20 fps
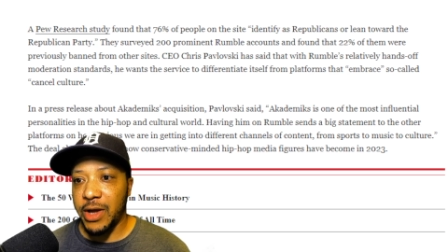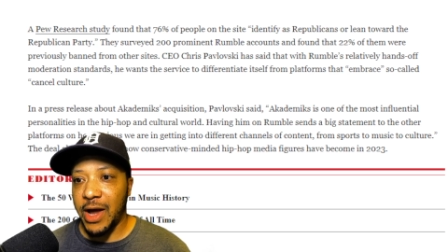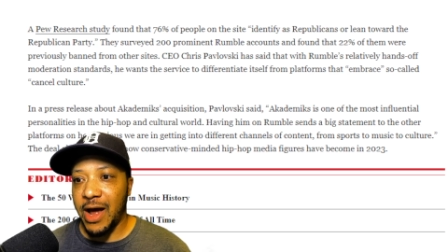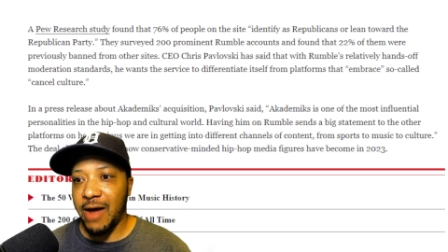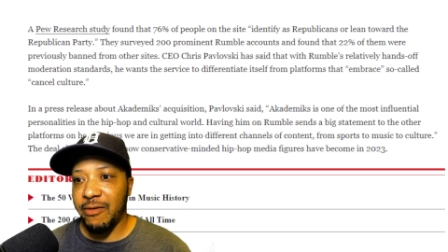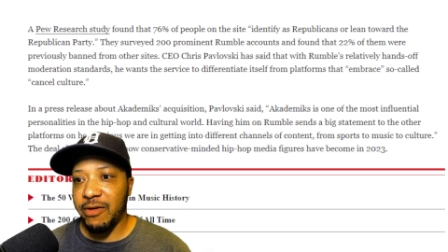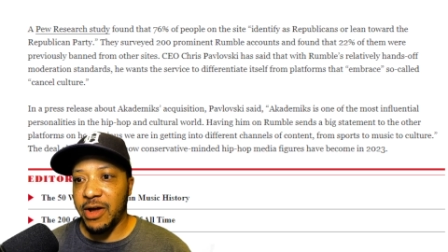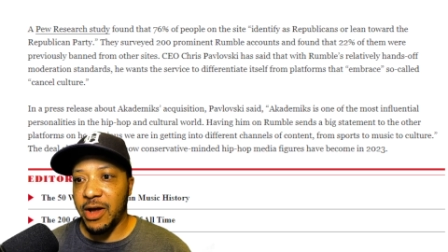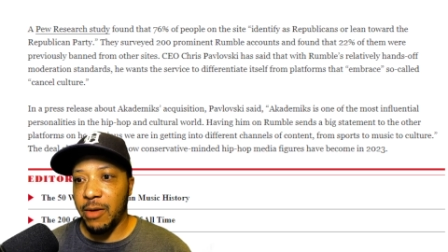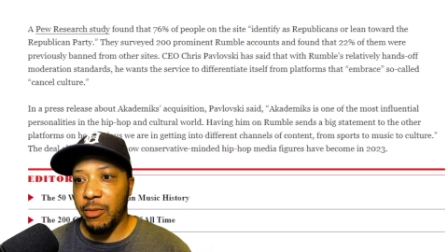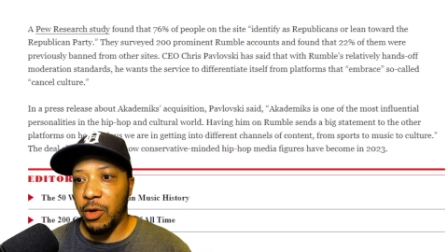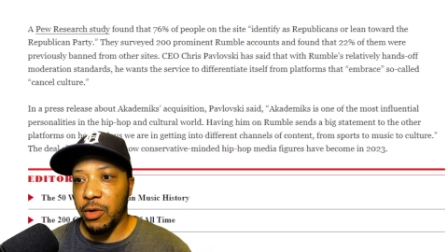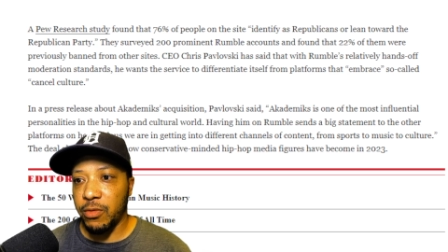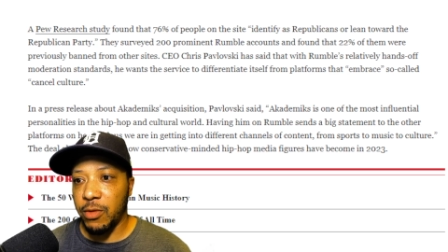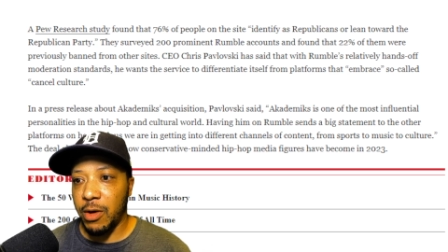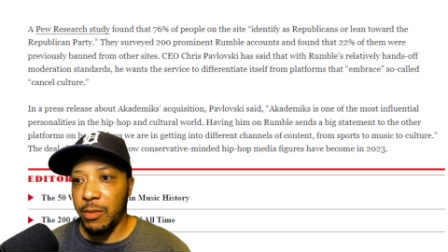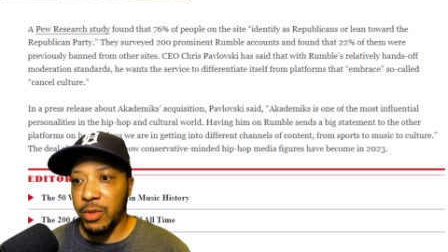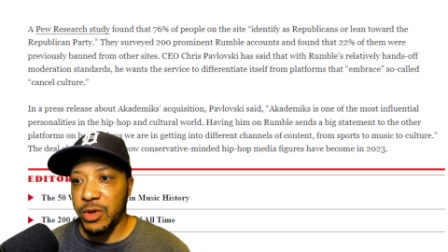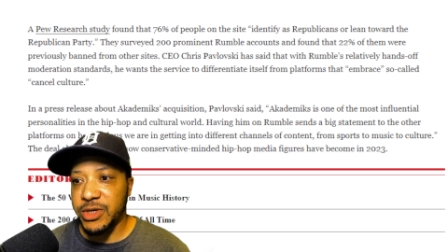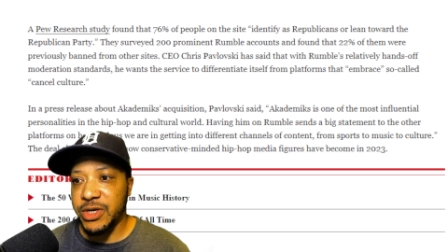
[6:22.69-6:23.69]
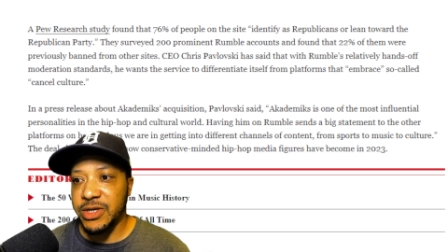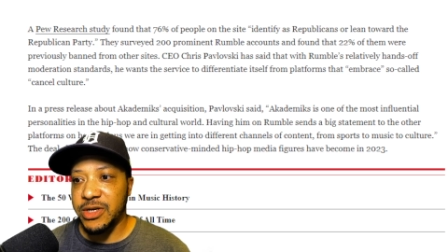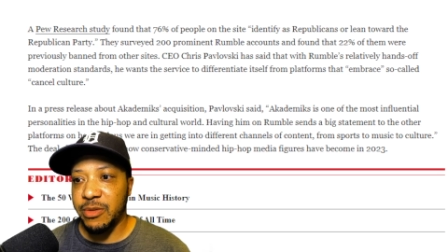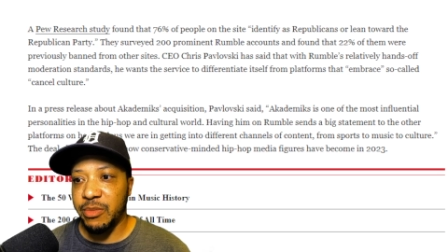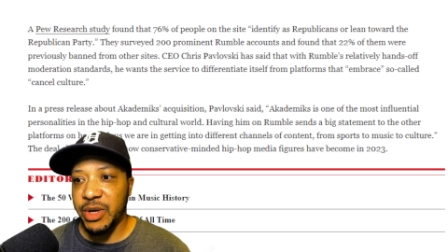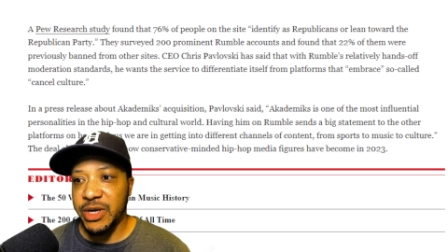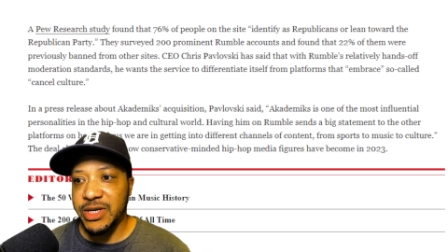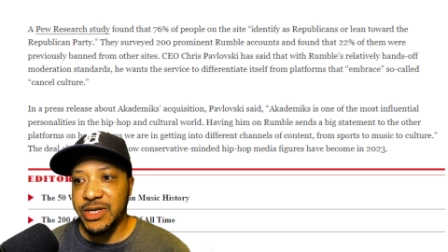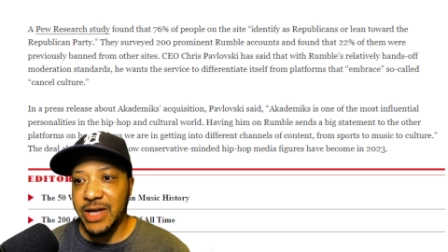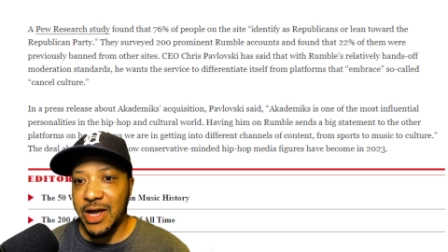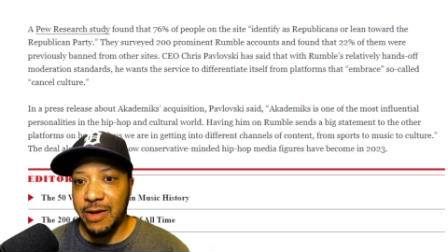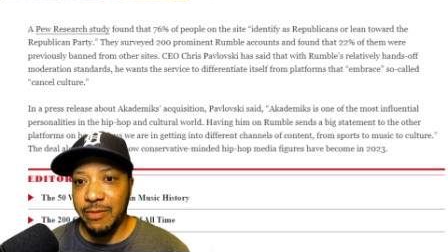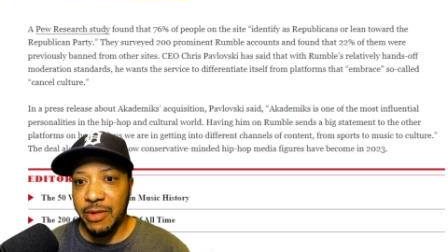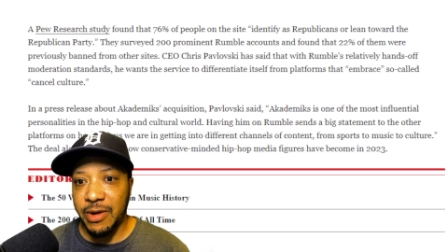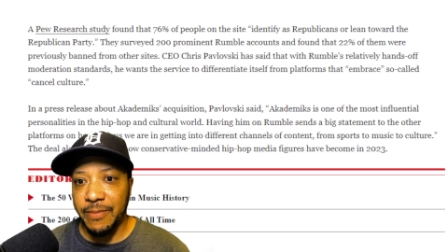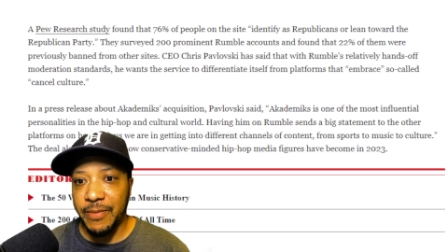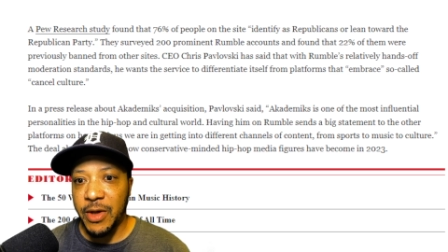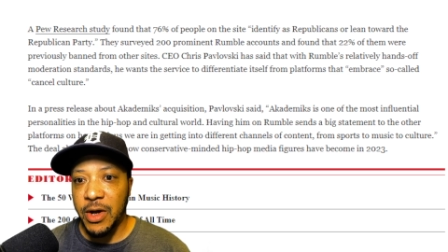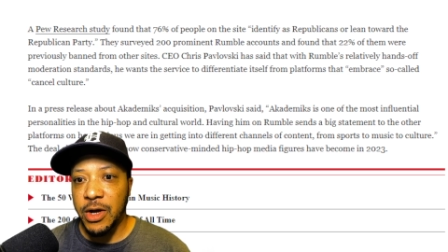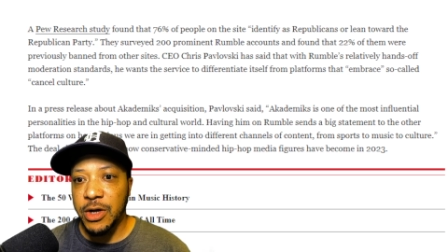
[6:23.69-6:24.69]
Having him on Rumble sends a big statement
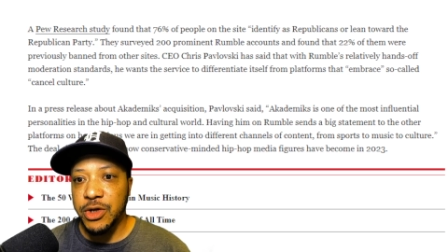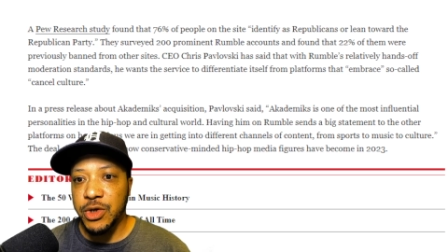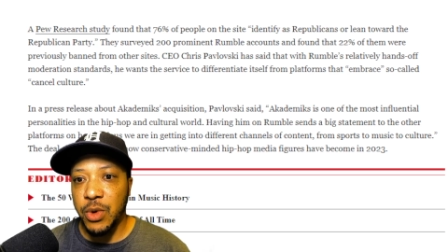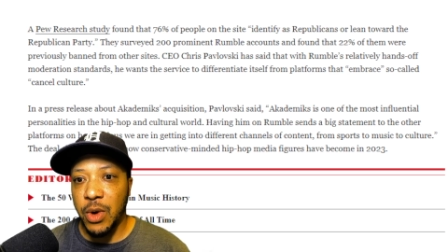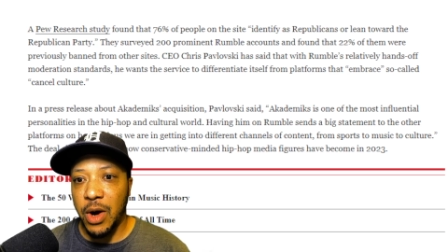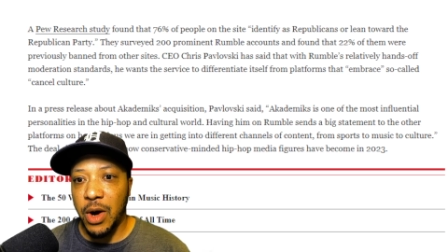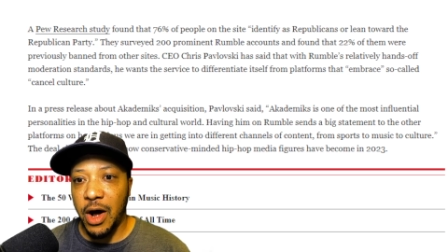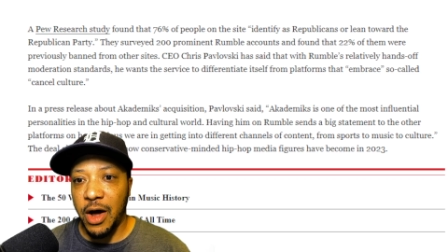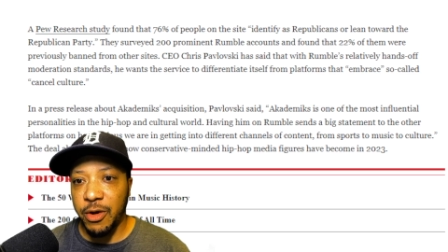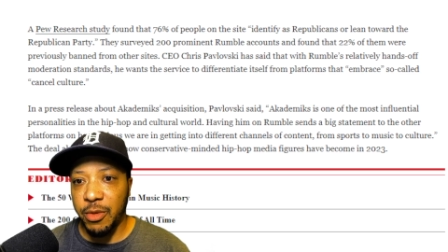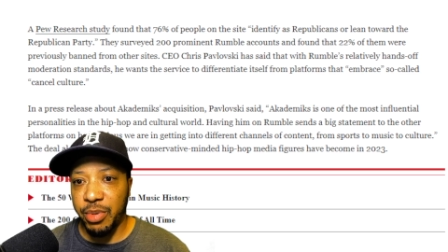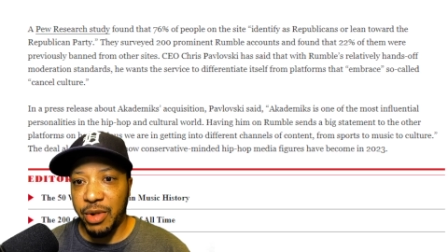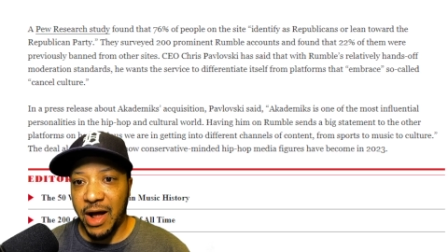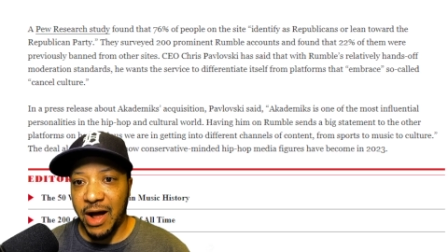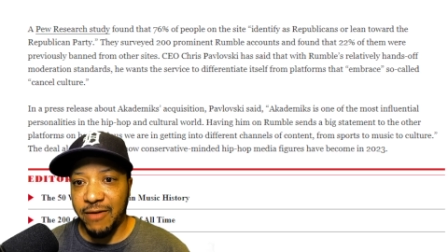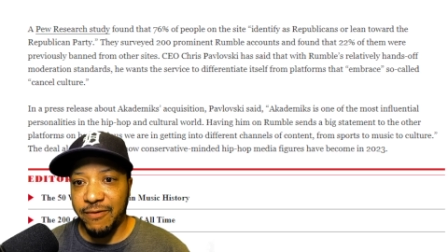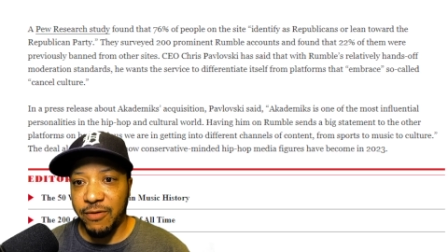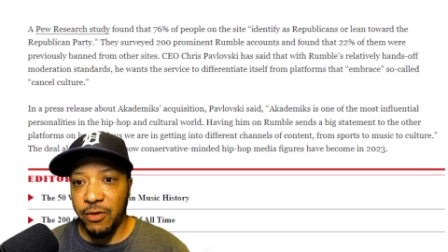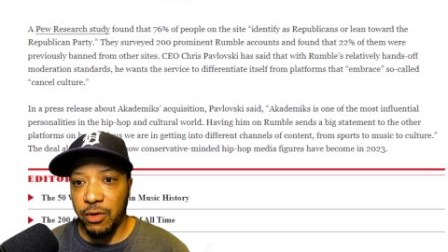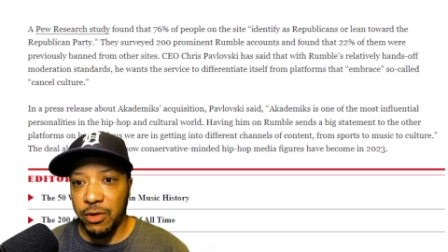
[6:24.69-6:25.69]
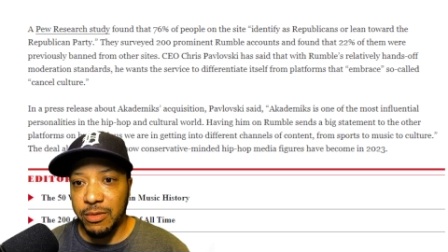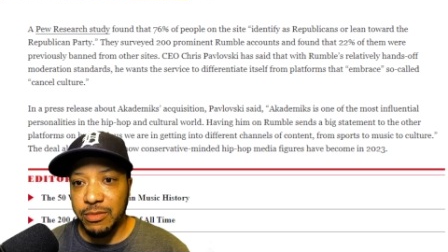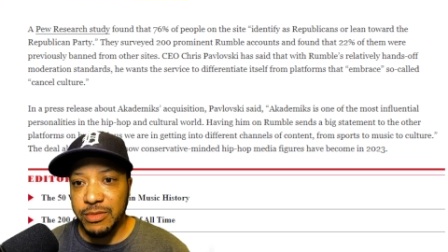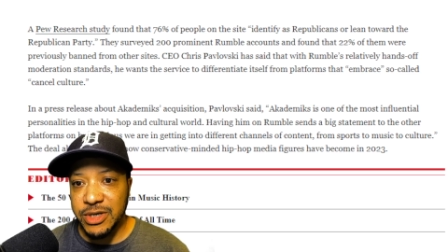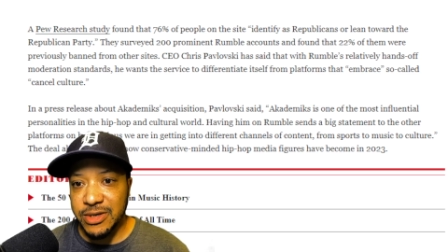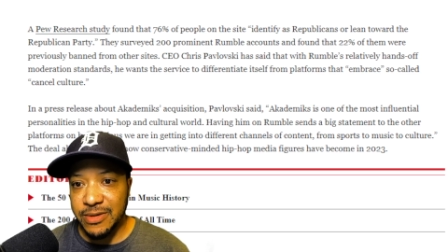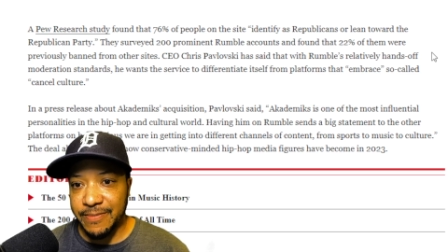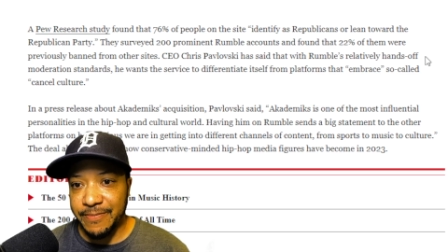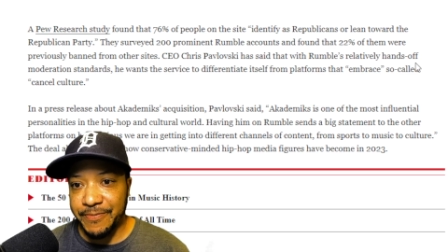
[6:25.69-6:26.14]
to other platforms